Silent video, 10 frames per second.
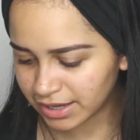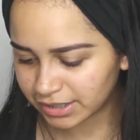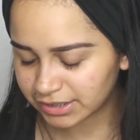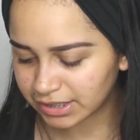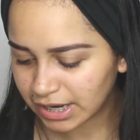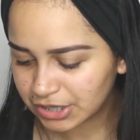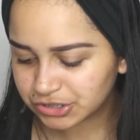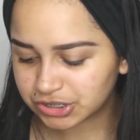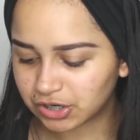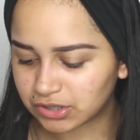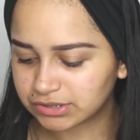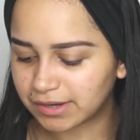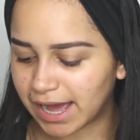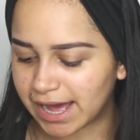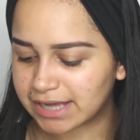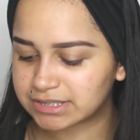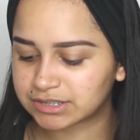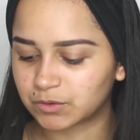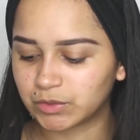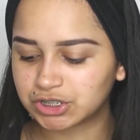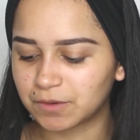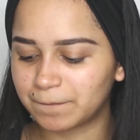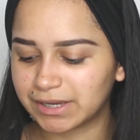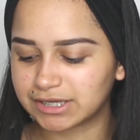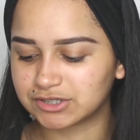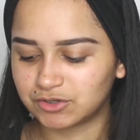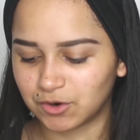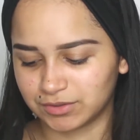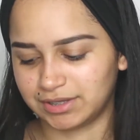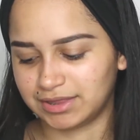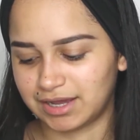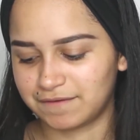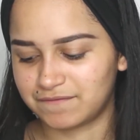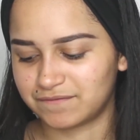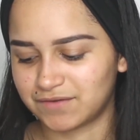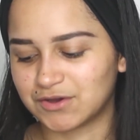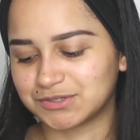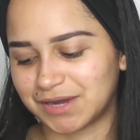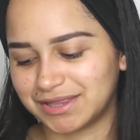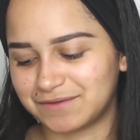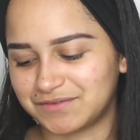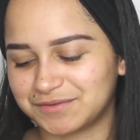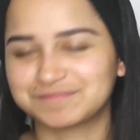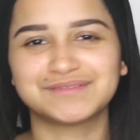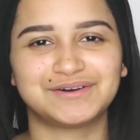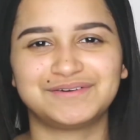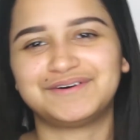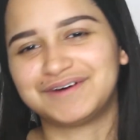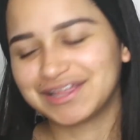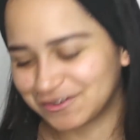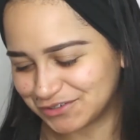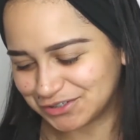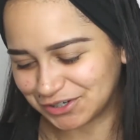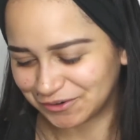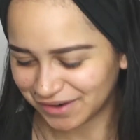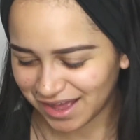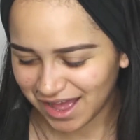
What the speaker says: And she also asked, what's your biggest goal in life? Also, I love you. Oh, I love you too.